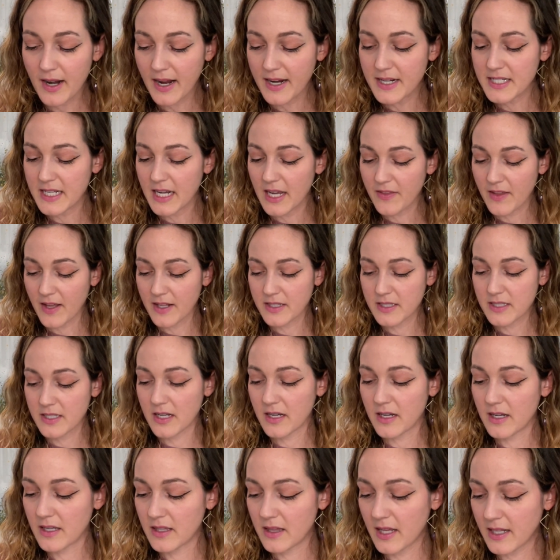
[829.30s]
an idea.
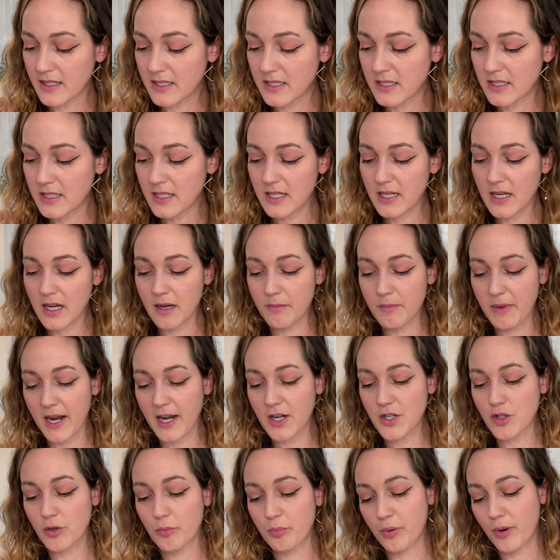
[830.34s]
That's the
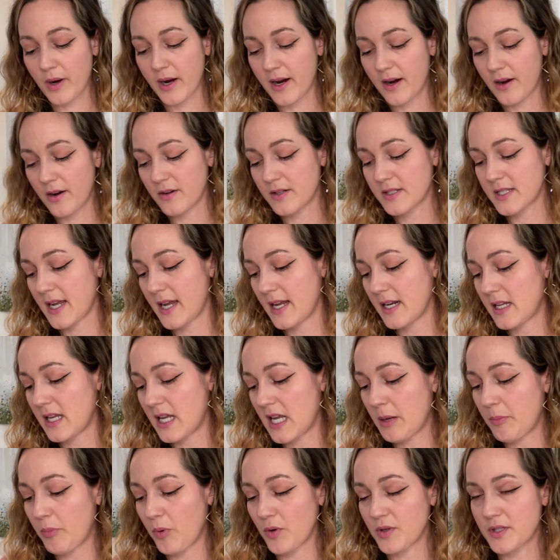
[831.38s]
Angel Prayers and
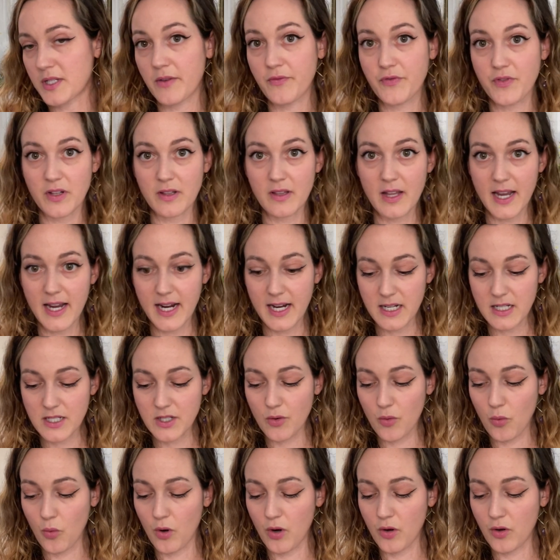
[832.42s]
Keepers of the Light
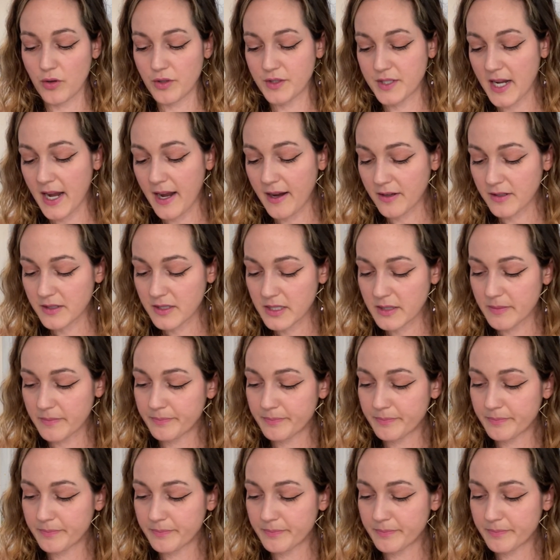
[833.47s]
oracle decks.